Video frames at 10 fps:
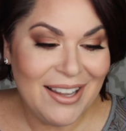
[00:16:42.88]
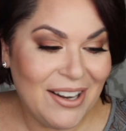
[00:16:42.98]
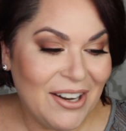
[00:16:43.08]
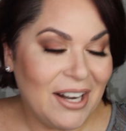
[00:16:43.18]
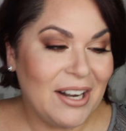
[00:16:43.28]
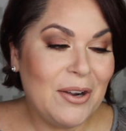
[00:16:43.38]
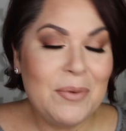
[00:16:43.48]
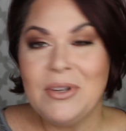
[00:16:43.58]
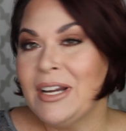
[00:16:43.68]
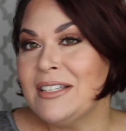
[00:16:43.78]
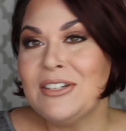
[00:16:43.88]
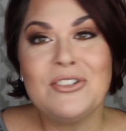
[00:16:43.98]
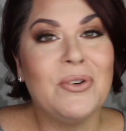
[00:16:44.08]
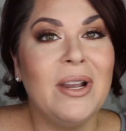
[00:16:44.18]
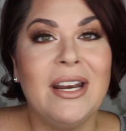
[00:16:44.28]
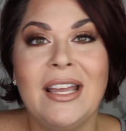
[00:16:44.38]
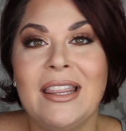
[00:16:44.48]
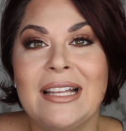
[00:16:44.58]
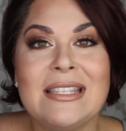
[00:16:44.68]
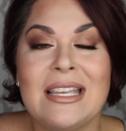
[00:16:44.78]
All right, I hope you guys enjoyed it.
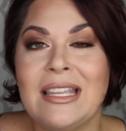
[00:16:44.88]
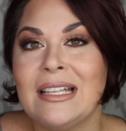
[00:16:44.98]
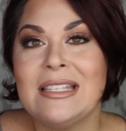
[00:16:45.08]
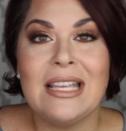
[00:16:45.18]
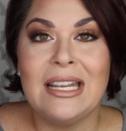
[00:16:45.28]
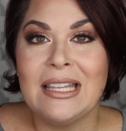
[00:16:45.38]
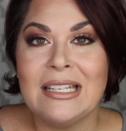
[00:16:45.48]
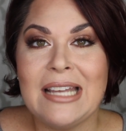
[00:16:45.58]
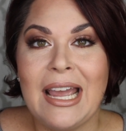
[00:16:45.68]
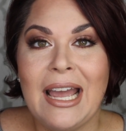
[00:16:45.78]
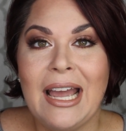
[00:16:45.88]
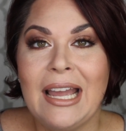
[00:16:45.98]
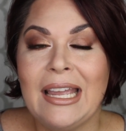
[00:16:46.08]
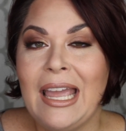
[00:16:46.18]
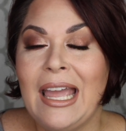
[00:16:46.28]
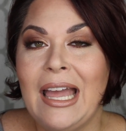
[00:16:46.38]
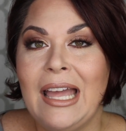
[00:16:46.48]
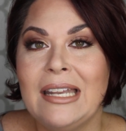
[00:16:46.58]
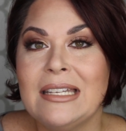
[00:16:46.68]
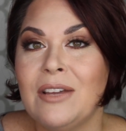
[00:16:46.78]
That's it. That's the end of the tag.
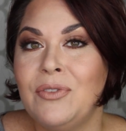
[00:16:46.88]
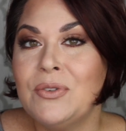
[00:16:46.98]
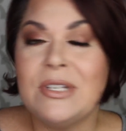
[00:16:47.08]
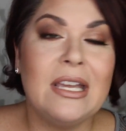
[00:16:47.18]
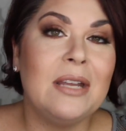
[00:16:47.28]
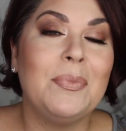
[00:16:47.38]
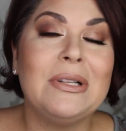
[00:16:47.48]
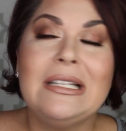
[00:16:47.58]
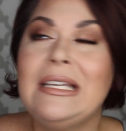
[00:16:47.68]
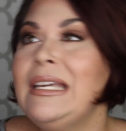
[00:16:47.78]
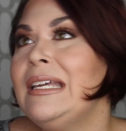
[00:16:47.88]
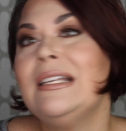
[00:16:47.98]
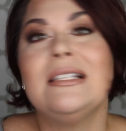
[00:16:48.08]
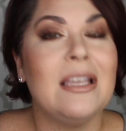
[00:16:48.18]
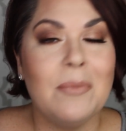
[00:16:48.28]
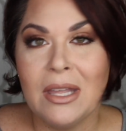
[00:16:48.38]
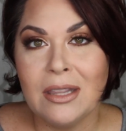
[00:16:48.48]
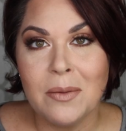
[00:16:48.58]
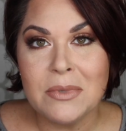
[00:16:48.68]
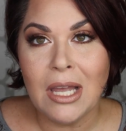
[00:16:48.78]
And if you did, please give me a
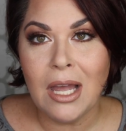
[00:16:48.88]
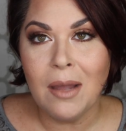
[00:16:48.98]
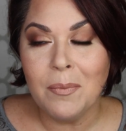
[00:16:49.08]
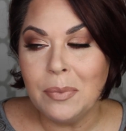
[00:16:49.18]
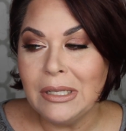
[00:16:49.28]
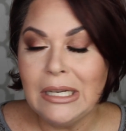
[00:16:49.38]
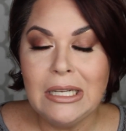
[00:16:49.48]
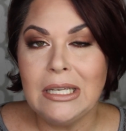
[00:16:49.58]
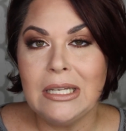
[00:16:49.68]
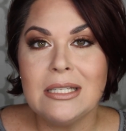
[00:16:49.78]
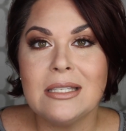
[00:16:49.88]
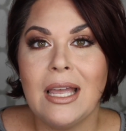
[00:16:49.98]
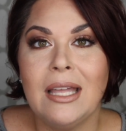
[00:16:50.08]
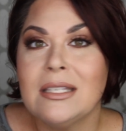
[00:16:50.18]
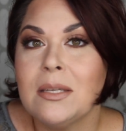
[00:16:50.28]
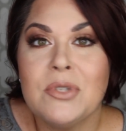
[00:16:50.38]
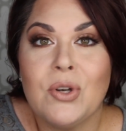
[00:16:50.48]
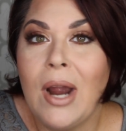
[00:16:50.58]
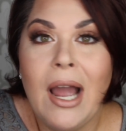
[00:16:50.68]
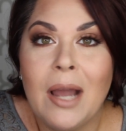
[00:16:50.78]
thumbs up, please, and
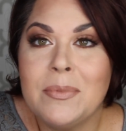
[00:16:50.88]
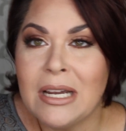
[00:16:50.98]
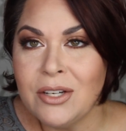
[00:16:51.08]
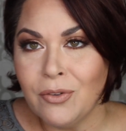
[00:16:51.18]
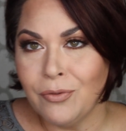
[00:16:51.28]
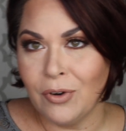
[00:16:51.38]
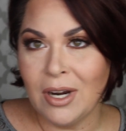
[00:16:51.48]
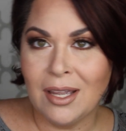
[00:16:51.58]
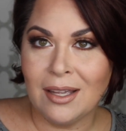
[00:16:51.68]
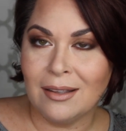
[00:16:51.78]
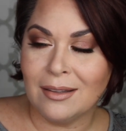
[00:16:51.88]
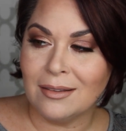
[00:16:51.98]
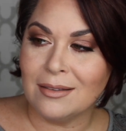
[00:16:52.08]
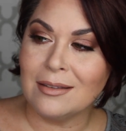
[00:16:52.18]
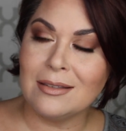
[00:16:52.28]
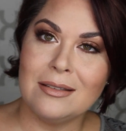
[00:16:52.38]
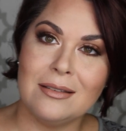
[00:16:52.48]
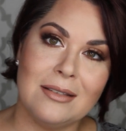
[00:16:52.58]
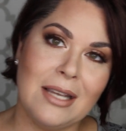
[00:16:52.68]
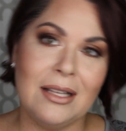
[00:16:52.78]
subscribe. Tell your
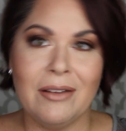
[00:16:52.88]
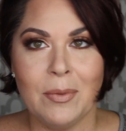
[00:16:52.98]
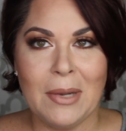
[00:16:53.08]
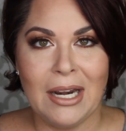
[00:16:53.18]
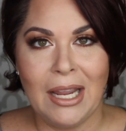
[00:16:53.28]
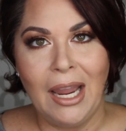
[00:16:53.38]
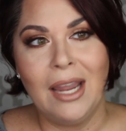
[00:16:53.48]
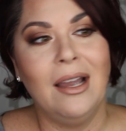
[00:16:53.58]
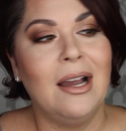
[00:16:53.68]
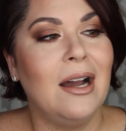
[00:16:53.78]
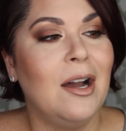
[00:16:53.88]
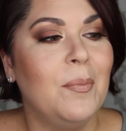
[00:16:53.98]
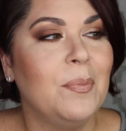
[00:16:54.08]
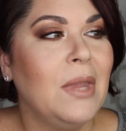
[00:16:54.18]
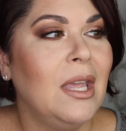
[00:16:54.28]
friends. Tell everybody. I